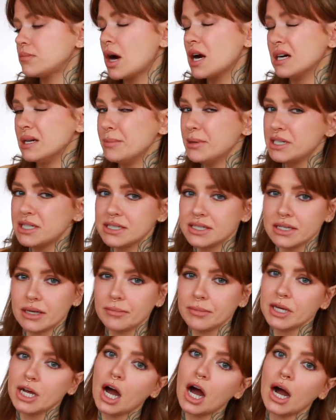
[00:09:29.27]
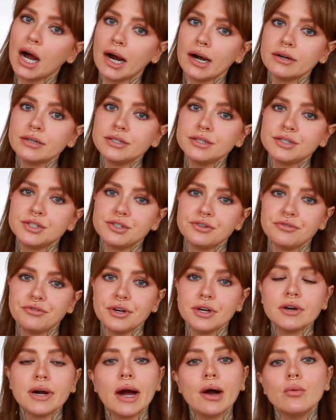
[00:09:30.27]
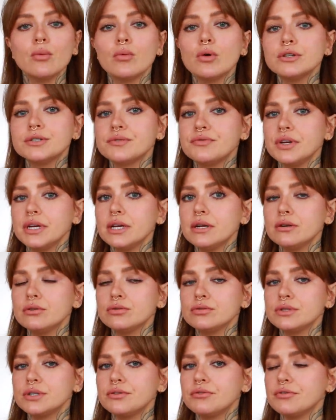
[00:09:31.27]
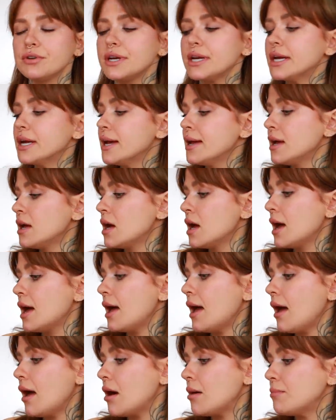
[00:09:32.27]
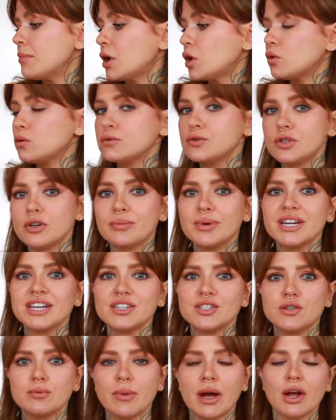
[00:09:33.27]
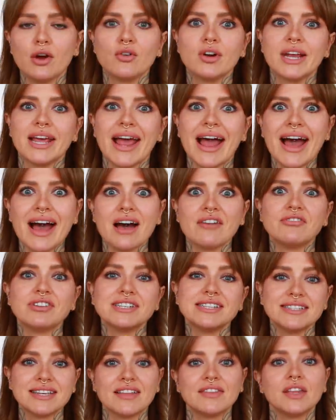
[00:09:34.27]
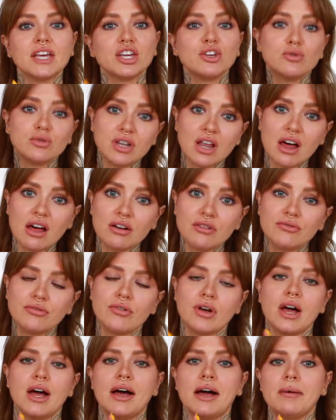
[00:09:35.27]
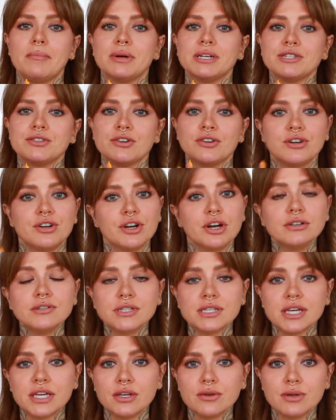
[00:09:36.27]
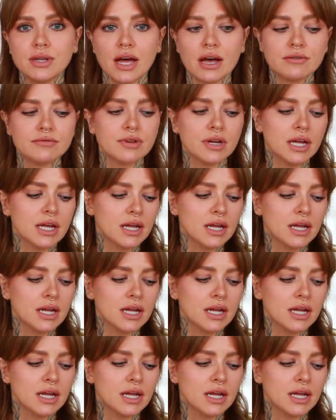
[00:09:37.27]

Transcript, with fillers: partly because it can be hard to figure out what's vegan and cruelty free um, but also because you might already have a scent that you love um, and certain notes that you love